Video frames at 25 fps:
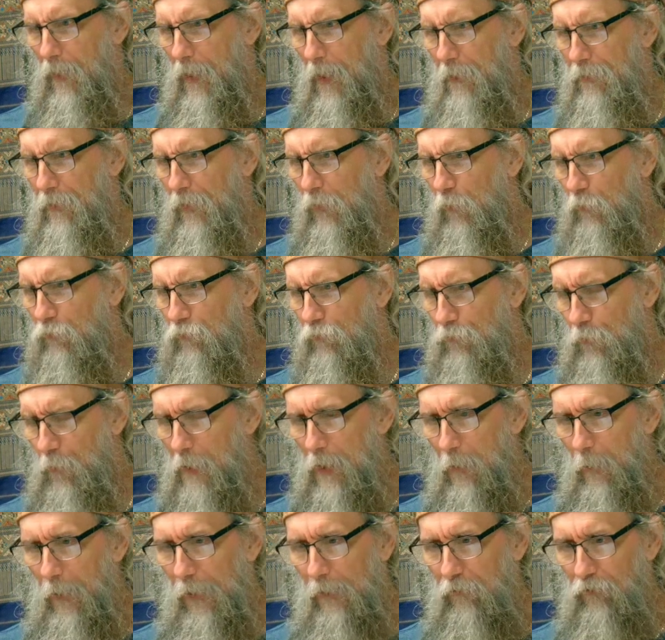I think it was
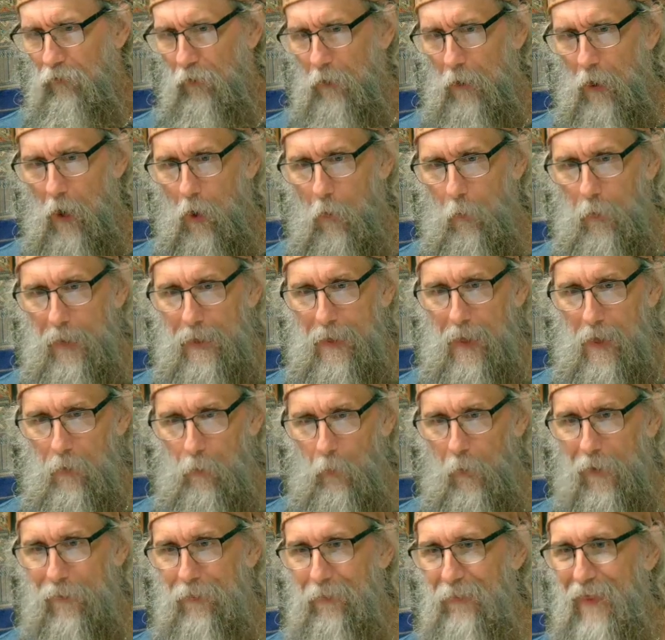three weeks ago, we had
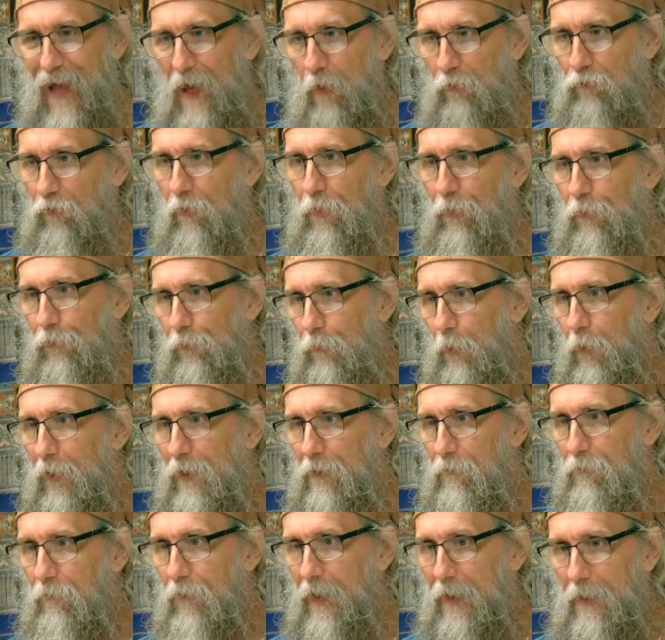
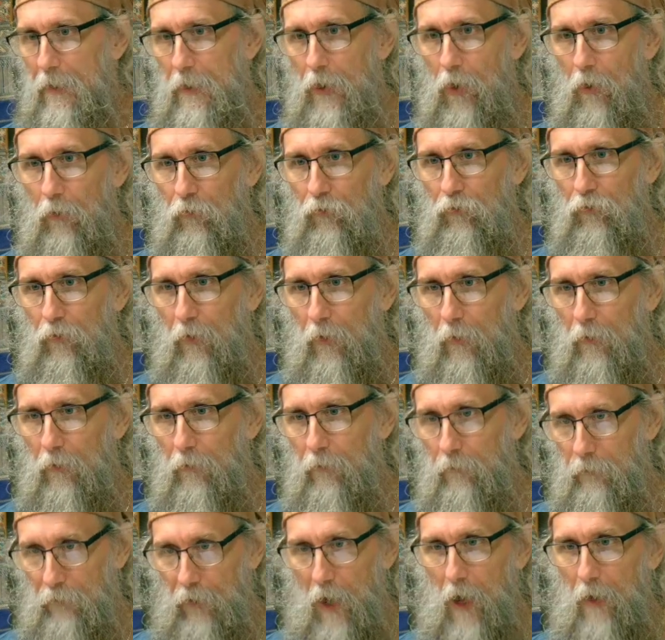1,003 videos
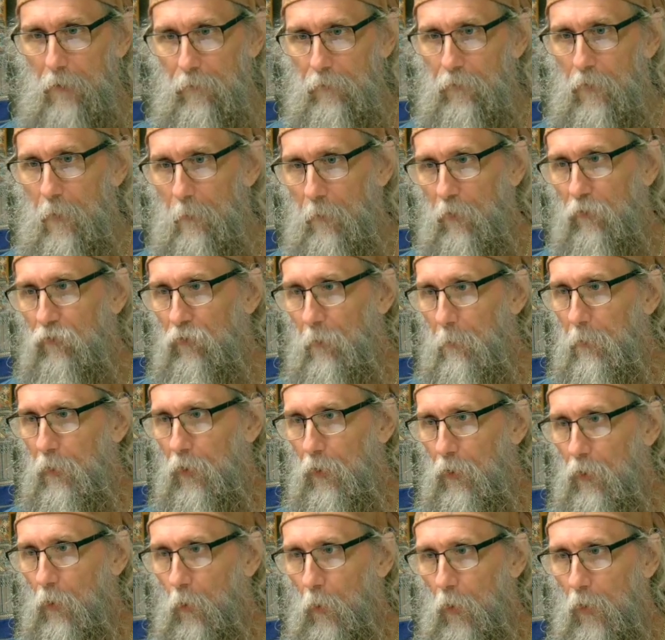done from the
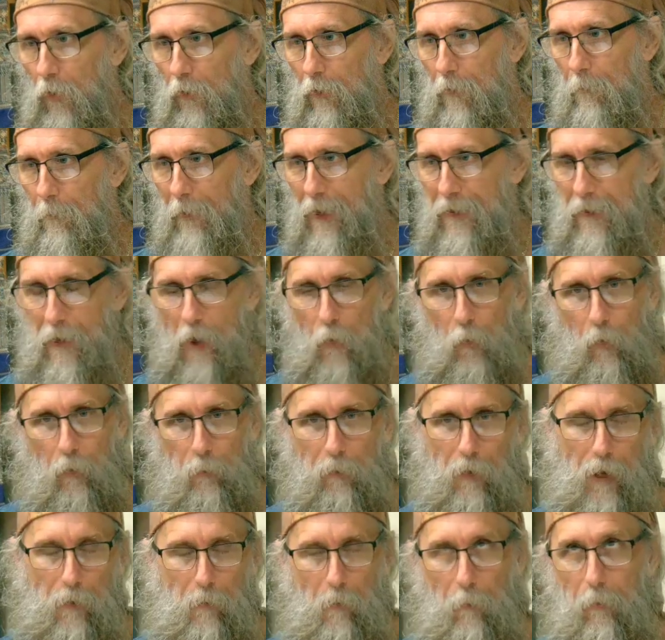superior word. And by now we're
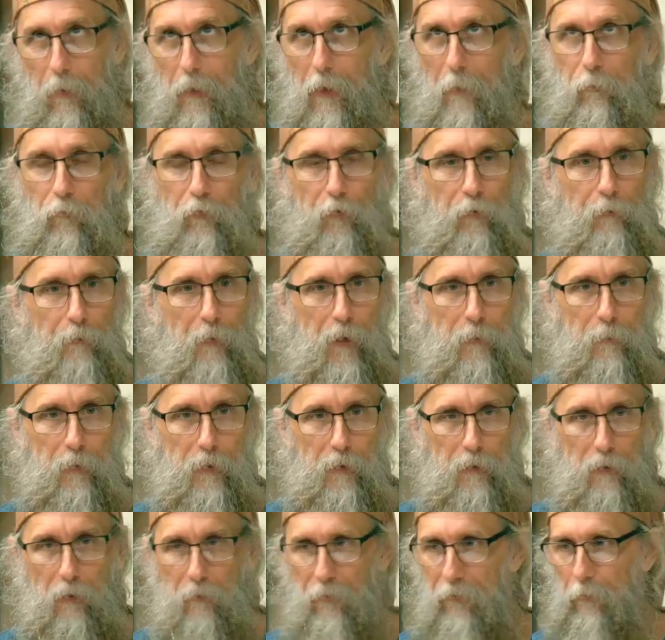probably up to
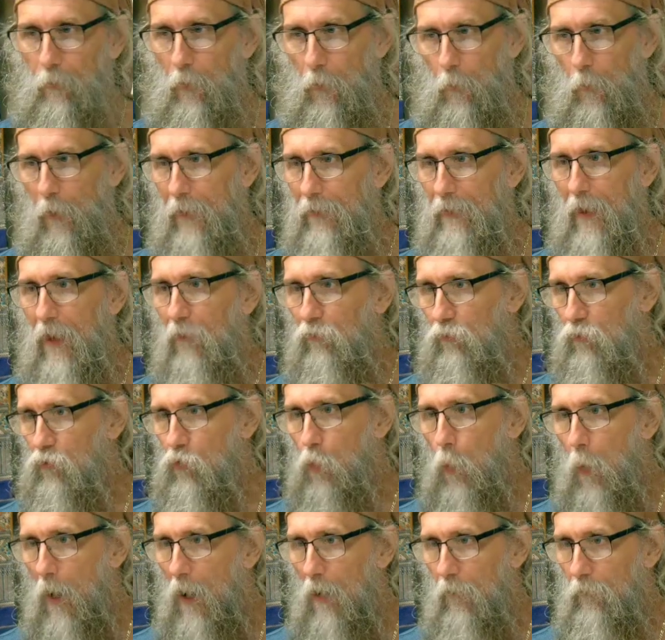maybe
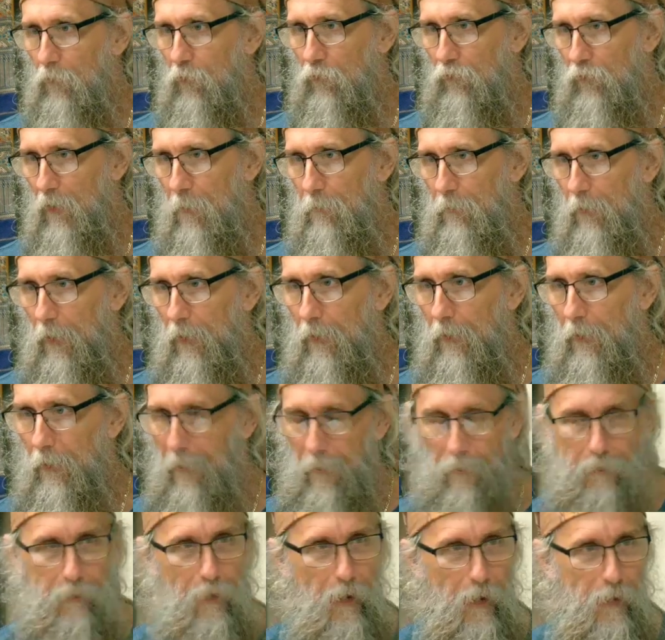1,012 or something.
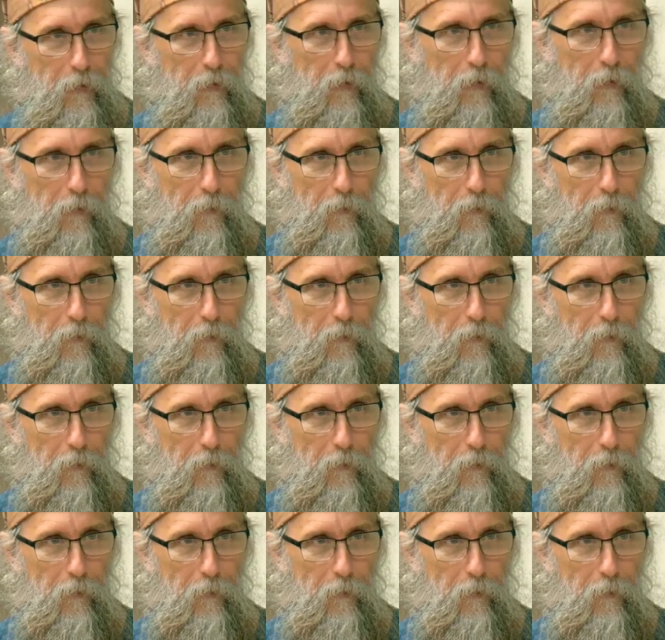Okay.